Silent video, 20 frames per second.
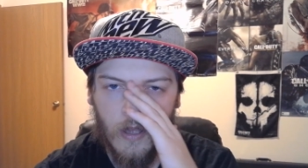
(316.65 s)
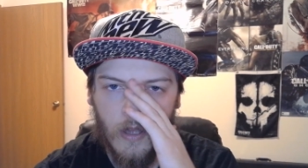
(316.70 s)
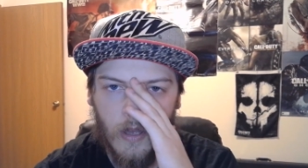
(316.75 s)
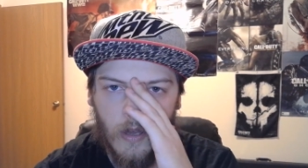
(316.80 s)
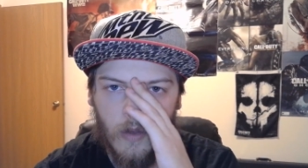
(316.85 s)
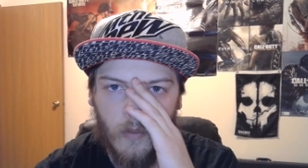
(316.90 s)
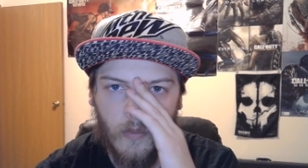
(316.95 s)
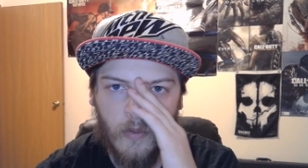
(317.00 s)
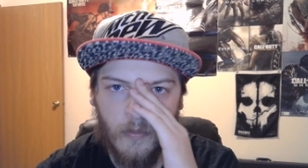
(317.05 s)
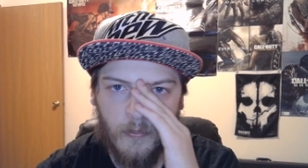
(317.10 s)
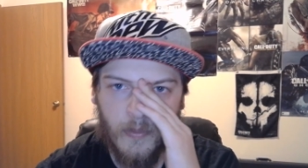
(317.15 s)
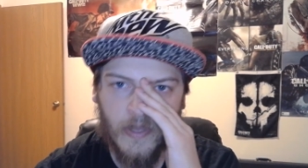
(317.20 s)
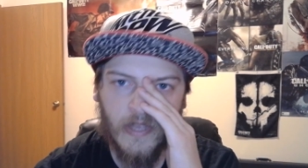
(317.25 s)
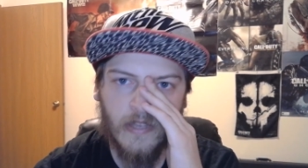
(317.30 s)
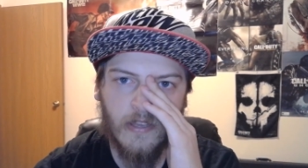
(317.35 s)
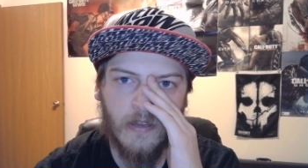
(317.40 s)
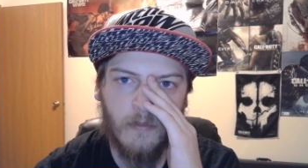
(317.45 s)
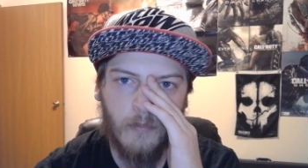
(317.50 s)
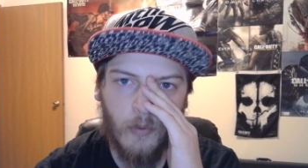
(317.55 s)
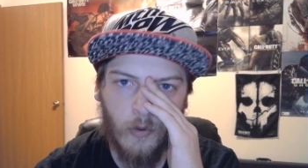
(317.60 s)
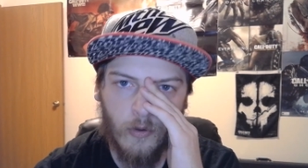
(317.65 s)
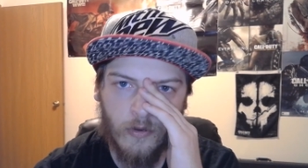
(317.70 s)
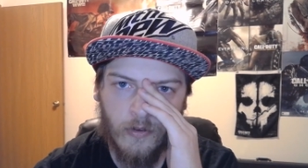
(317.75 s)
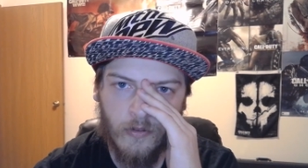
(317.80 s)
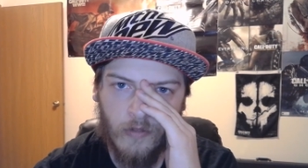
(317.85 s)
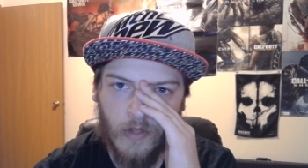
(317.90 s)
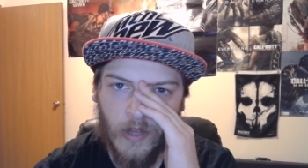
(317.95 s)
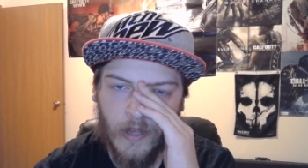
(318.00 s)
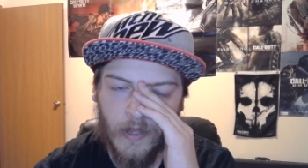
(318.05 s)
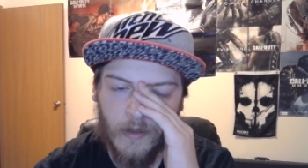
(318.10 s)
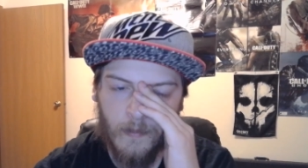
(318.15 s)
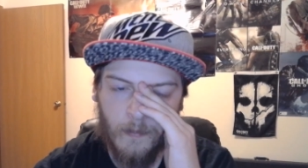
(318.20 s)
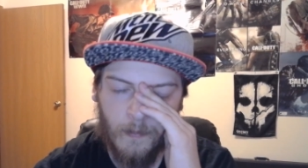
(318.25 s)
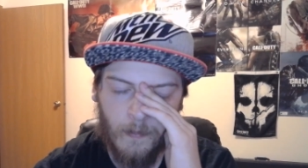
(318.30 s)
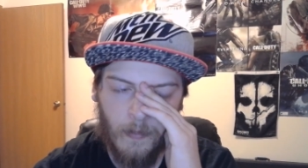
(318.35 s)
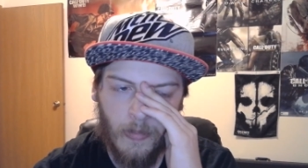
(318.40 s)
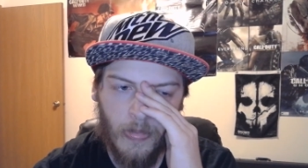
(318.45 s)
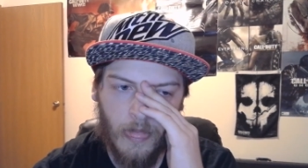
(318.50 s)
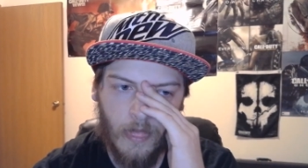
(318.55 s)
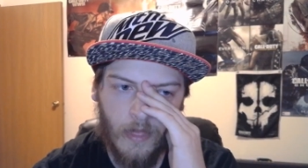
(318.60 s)
With being a
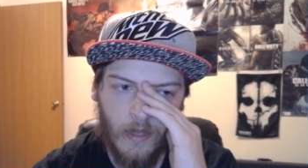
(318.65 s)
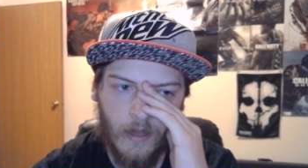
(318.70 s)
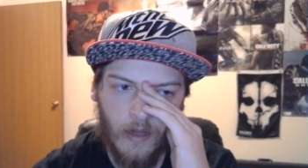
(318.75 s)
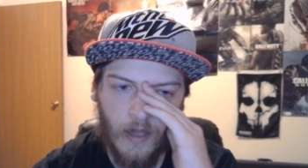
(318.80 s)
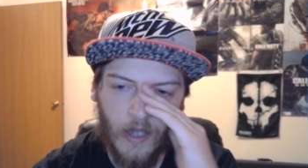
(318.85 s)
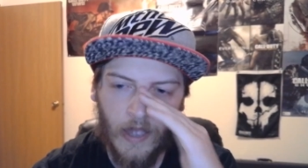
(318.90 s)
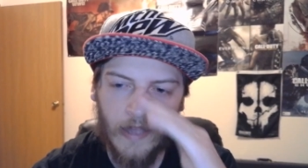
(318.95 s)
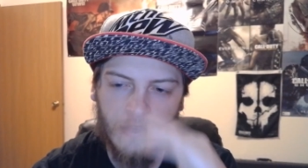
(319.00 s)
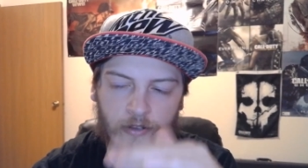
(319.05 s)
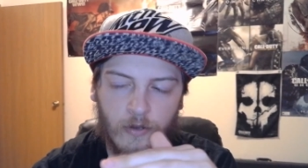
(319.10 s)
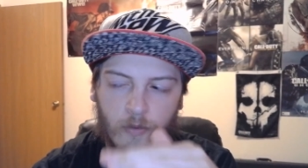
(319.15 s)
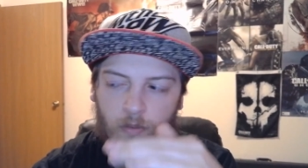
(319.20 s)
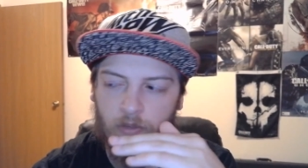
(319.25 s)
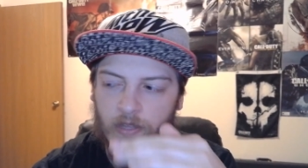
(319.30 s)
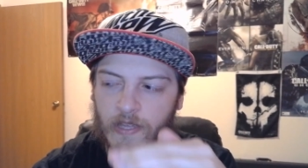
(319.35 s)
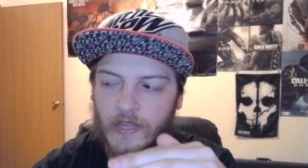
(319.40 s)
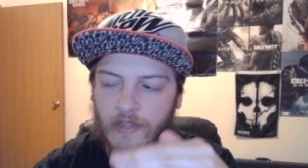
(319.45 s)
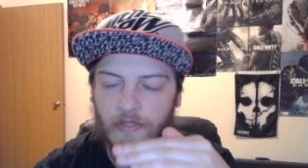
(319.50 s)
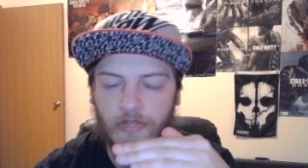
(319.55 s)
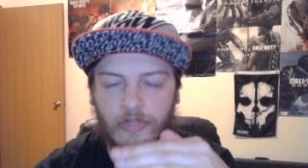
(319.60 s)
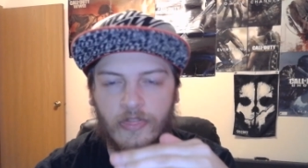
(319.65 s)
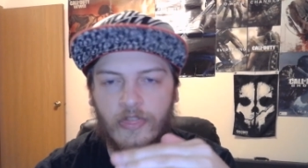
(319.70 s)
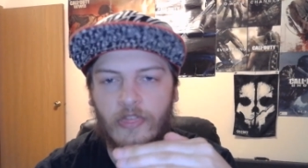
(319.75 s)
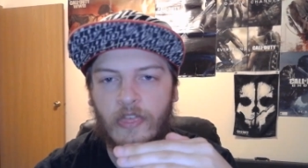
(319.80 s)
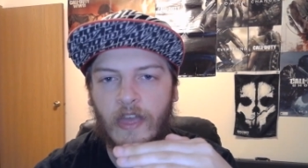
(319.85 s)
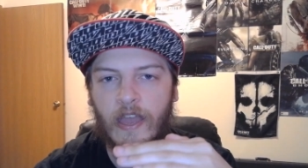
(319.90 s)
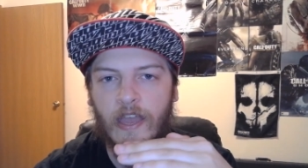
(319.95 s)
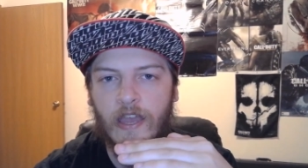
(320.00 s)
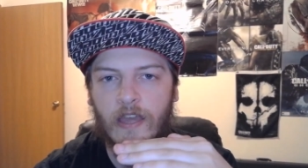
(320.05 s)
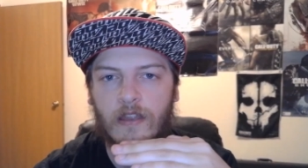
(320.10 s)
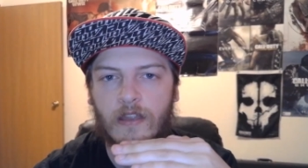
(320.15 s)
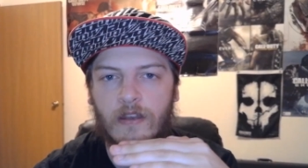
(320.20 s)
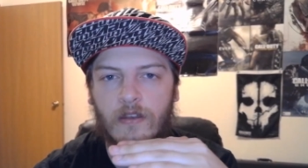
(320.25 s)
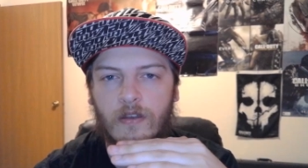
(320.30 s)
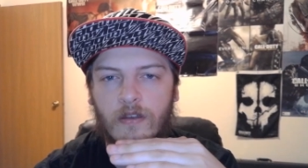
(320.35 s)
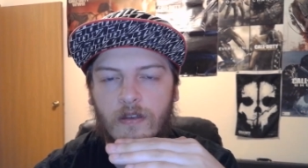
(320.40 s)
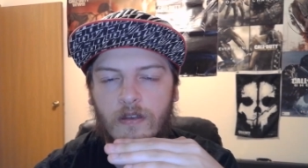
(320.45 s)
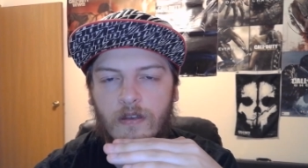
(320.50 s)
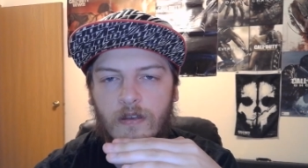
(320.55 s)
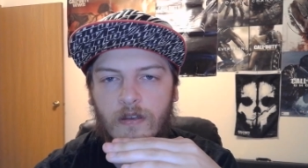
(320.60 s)
borderline, I don't get that
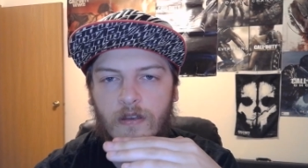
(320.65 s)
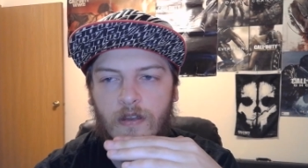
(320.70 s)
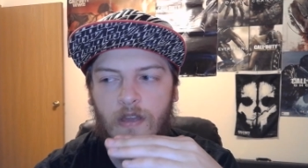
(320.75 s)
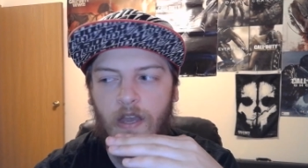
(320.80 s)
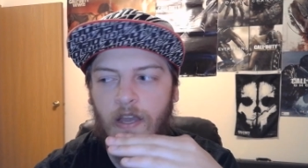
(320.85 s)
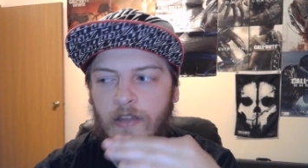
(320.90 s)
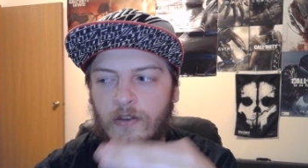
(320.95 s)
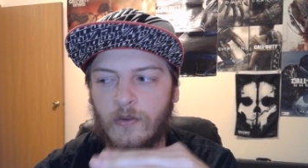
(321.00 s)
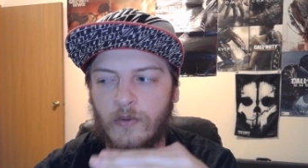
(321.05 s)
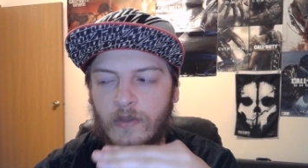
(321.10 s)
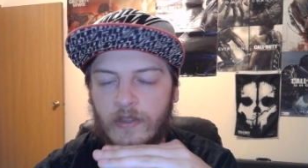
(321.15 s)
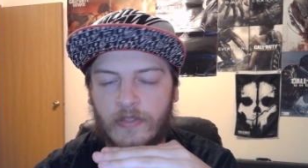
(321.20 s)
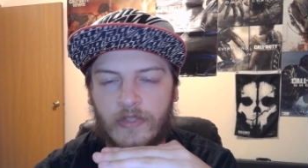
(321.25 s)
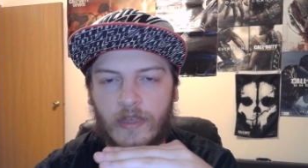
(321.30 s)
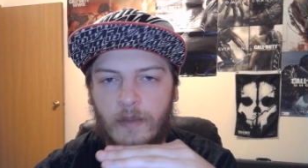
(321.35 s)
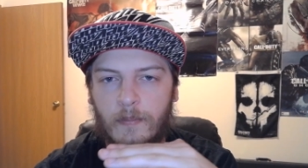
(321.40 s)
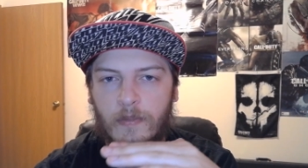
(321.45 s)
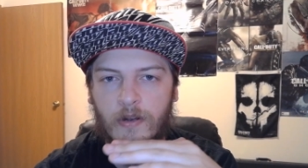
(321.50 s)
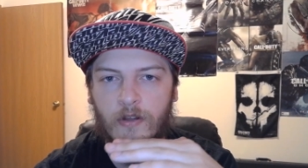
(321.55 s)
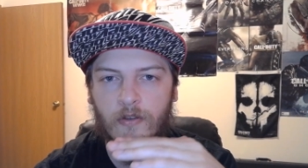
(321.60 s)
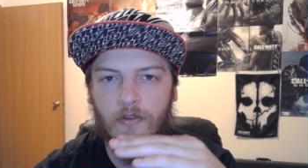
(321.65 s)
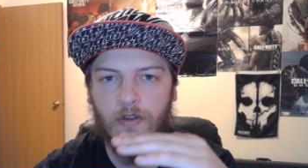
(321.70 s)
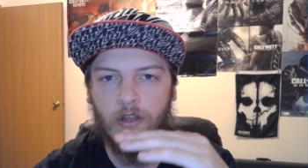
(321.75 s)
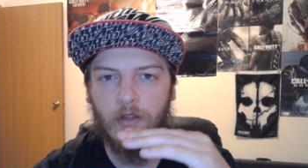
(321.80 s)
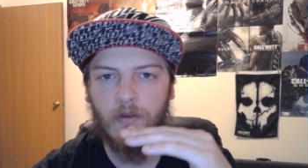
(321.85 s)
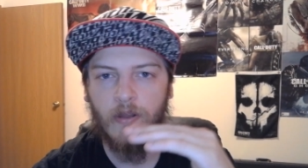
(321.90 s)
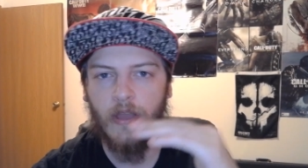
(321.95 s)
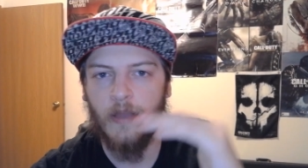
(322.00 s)
middle ground.